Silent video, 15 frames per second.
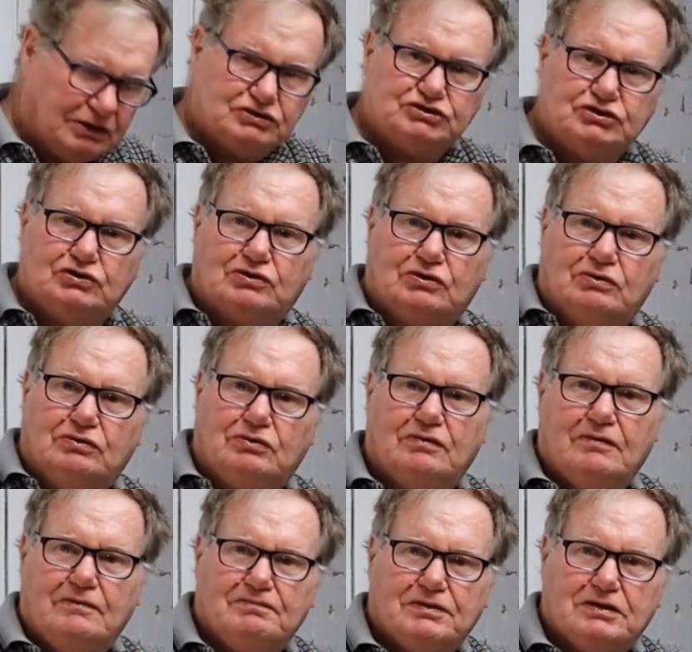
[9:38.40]
a circle
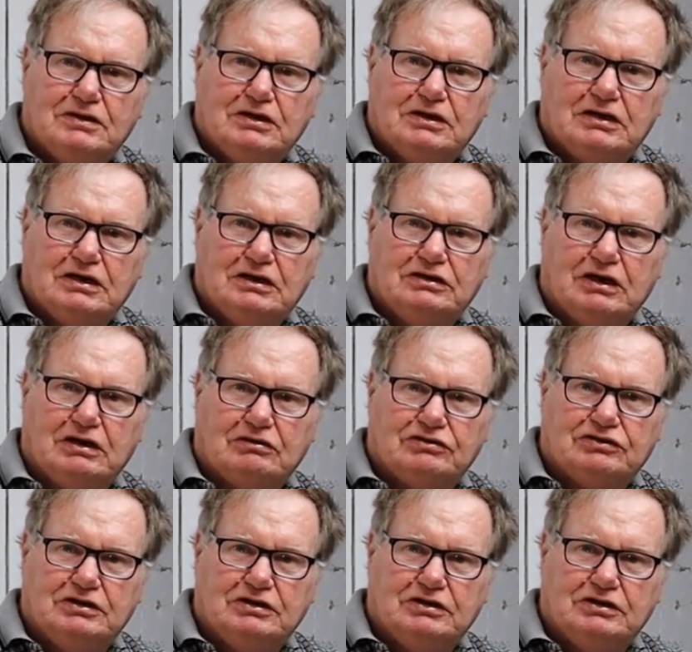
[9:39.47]
in there I